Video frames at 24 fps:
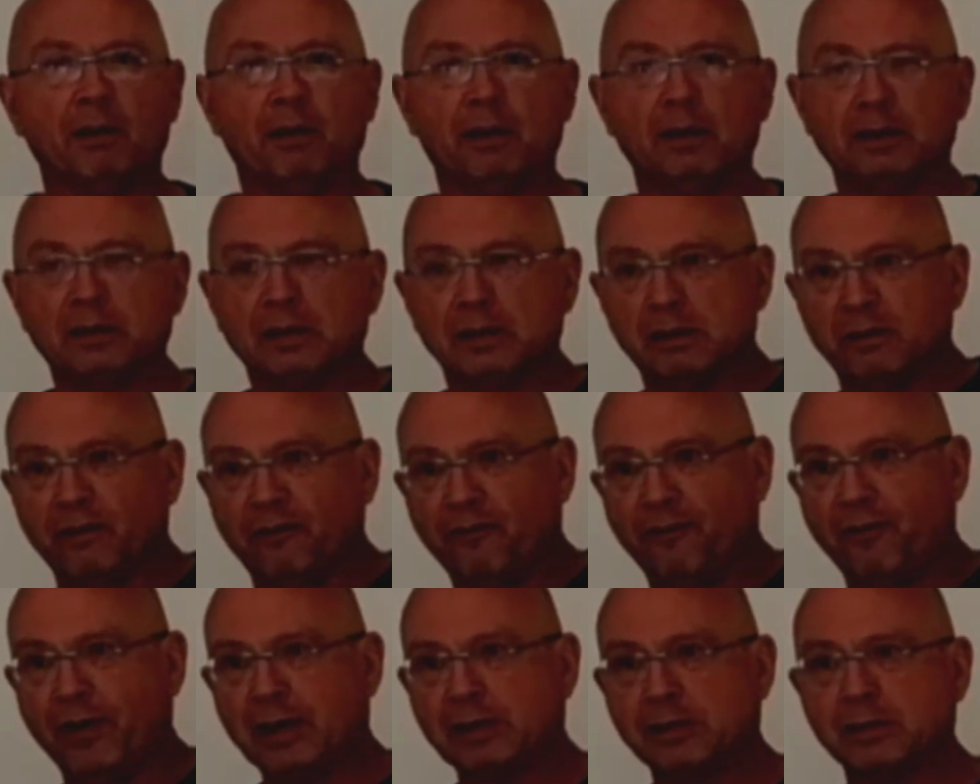this is the
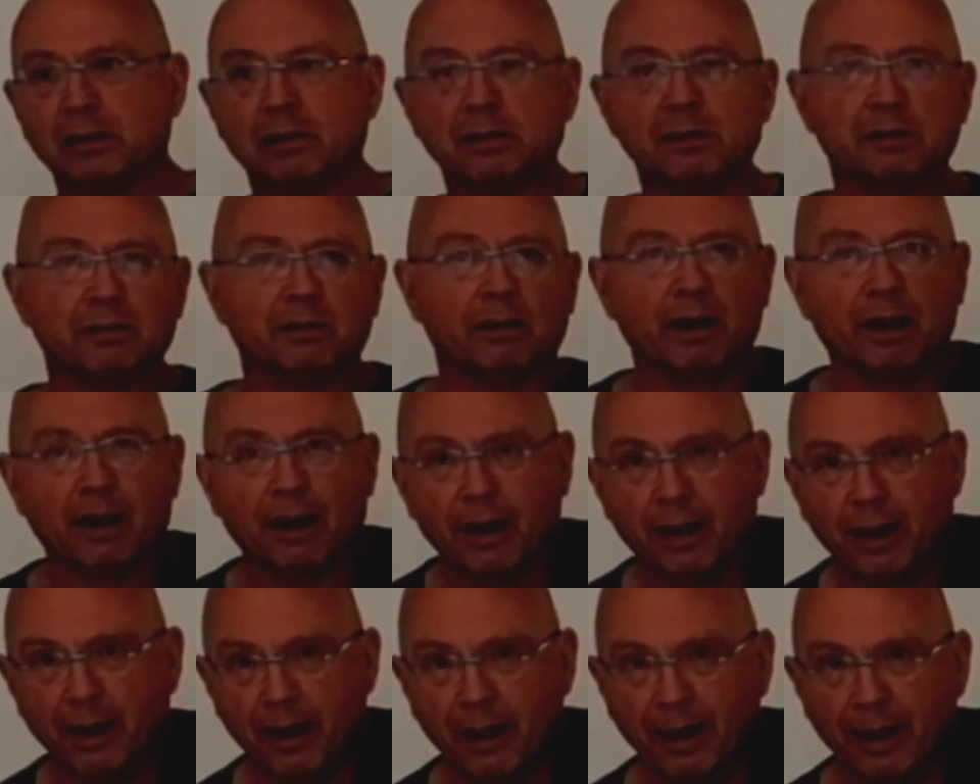fastest
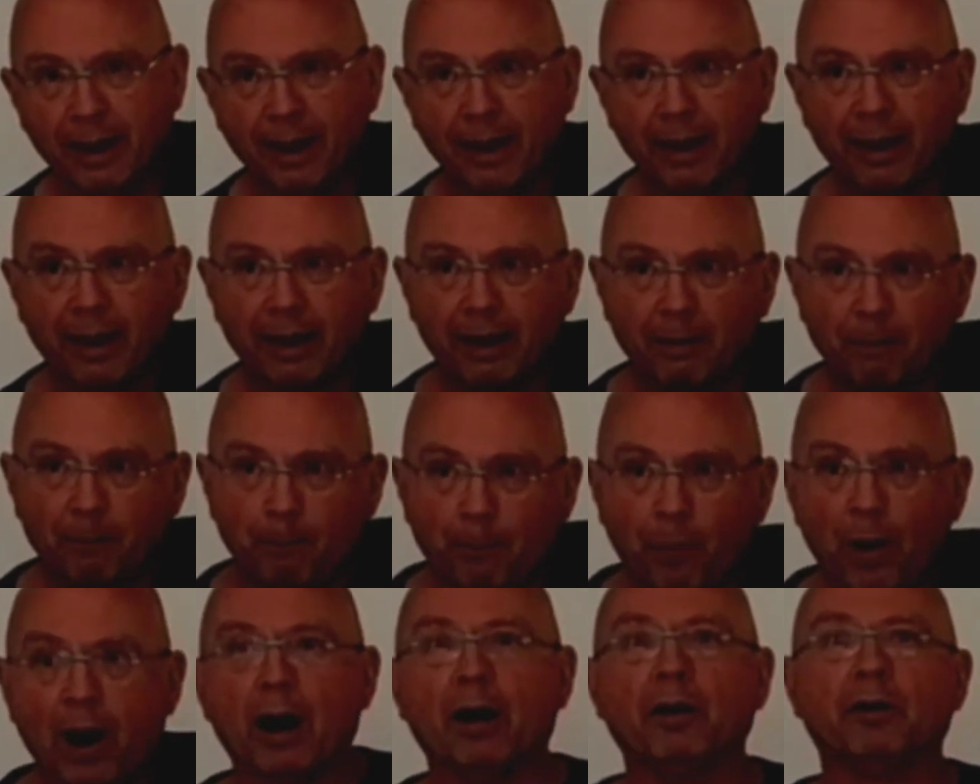
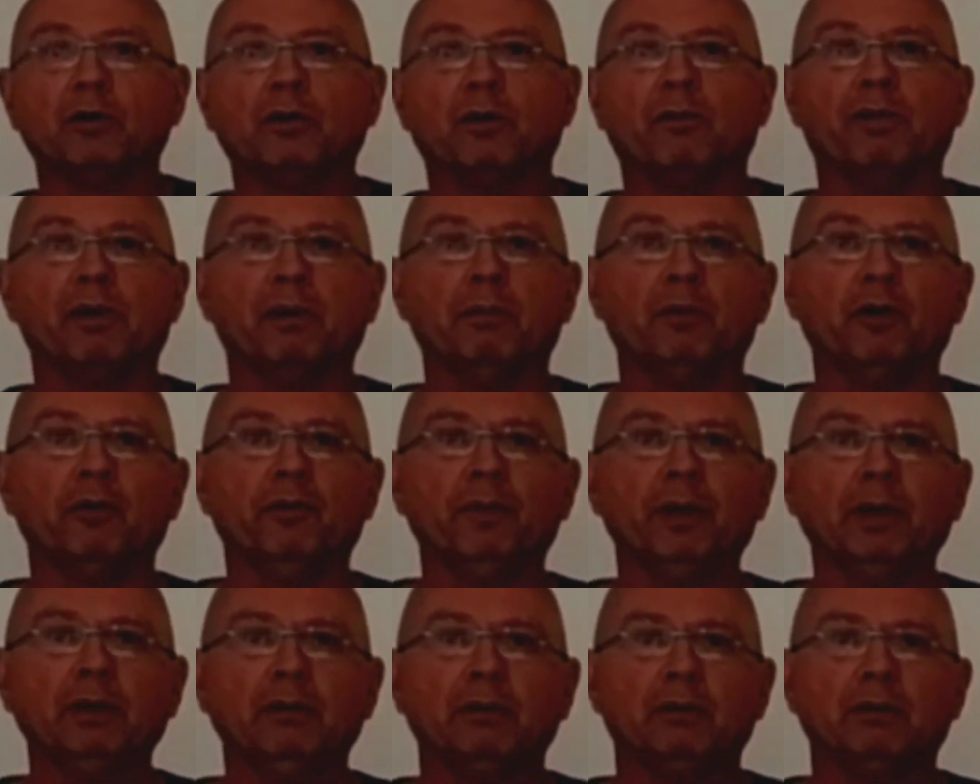part of the
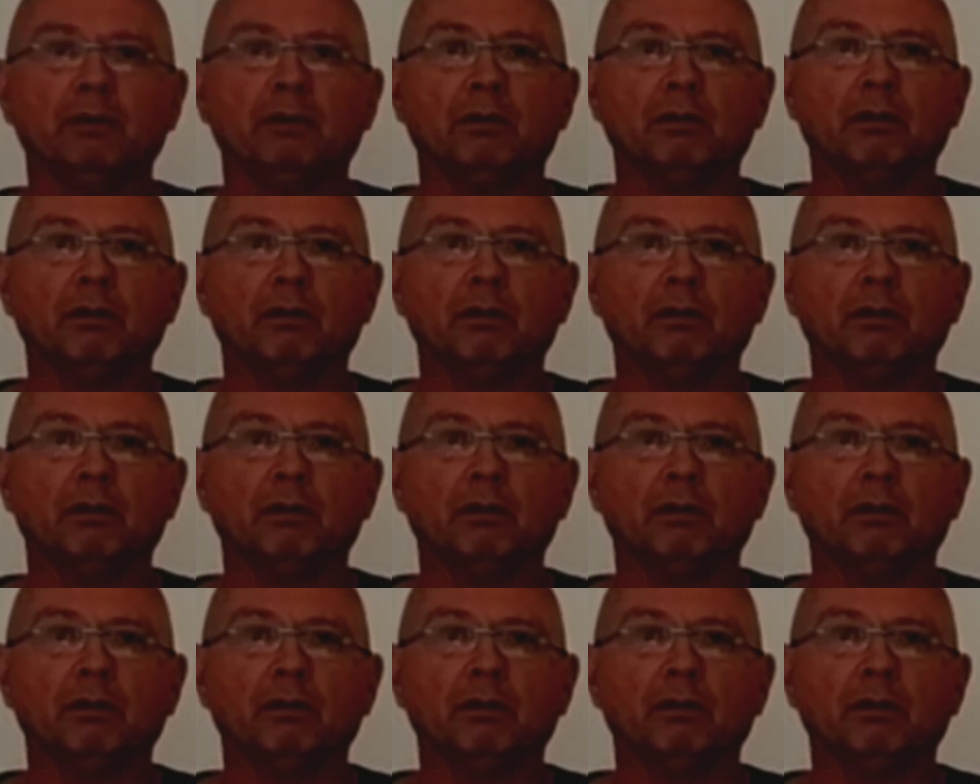movement,